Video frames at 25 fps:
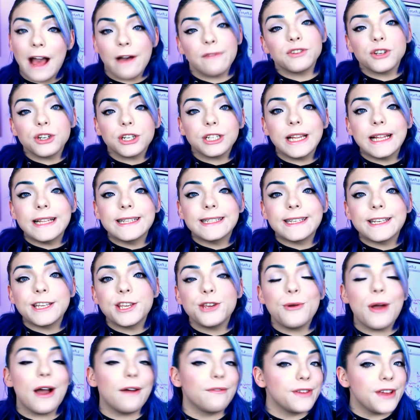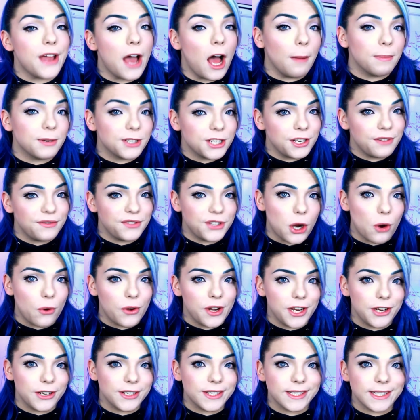After cleansing, you have the option of
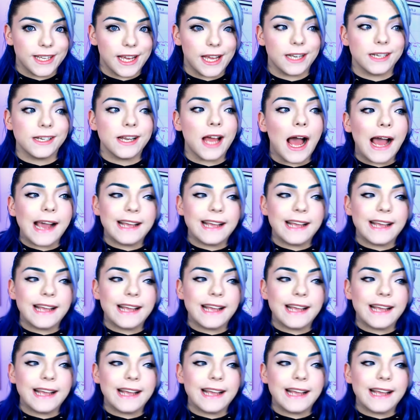toning your skin.